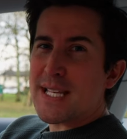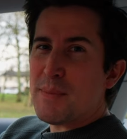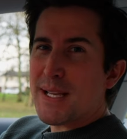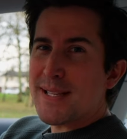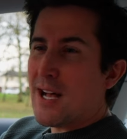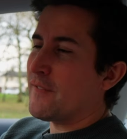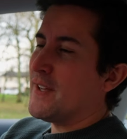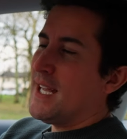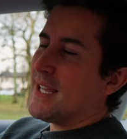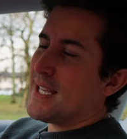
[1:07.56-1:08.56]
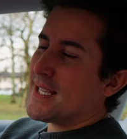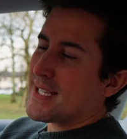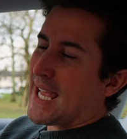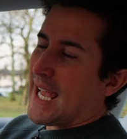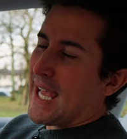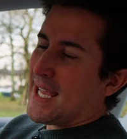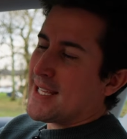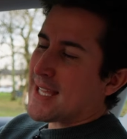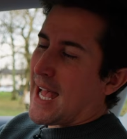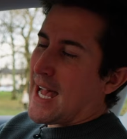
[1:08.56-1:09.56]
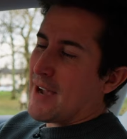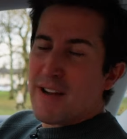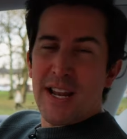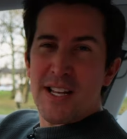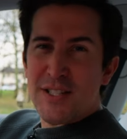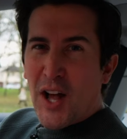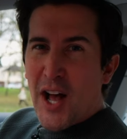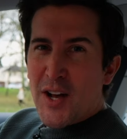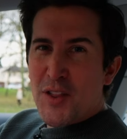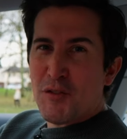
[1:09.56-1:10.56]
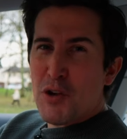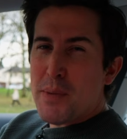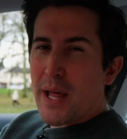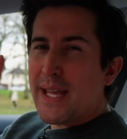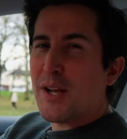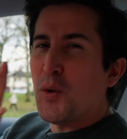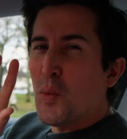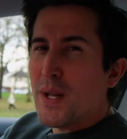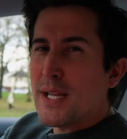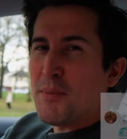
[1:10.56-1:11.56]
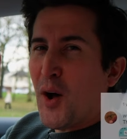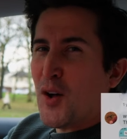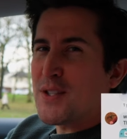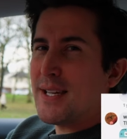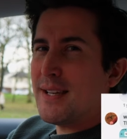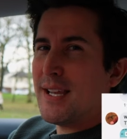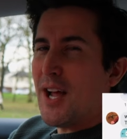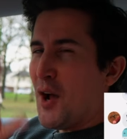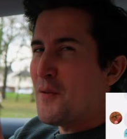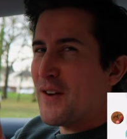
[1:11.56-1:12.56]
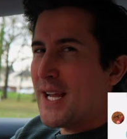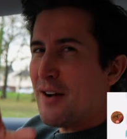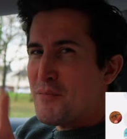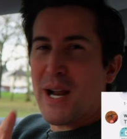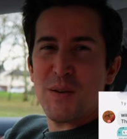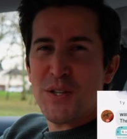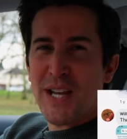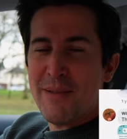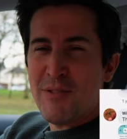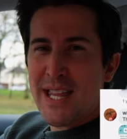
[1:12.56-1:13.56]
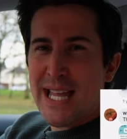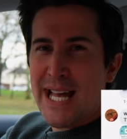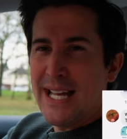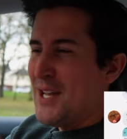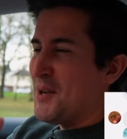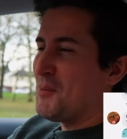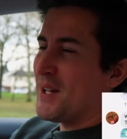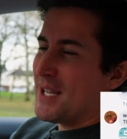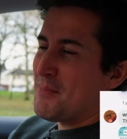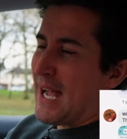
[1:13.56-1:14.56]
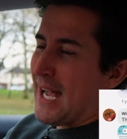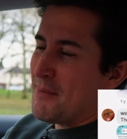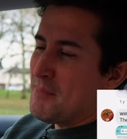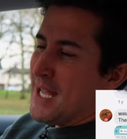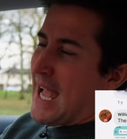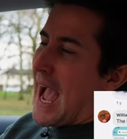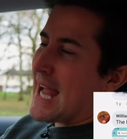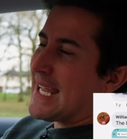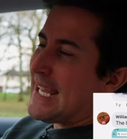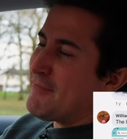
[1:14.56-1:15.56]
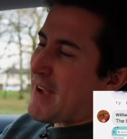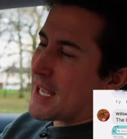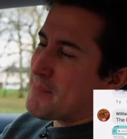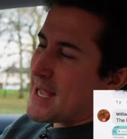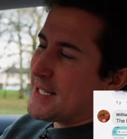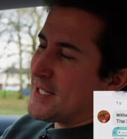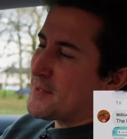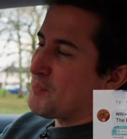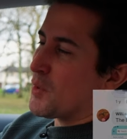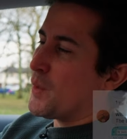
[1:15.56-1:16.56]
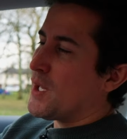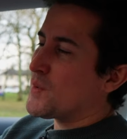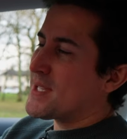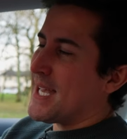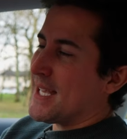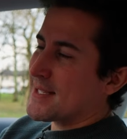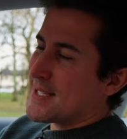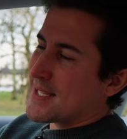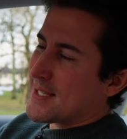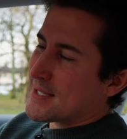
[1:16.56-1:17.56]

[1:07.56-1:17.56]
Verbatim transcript: this myself. This is a really nice guy on the group, I think called William Otten. Hopefully, I've pronounced your name right there, William. Um, and he recommended we use this. This is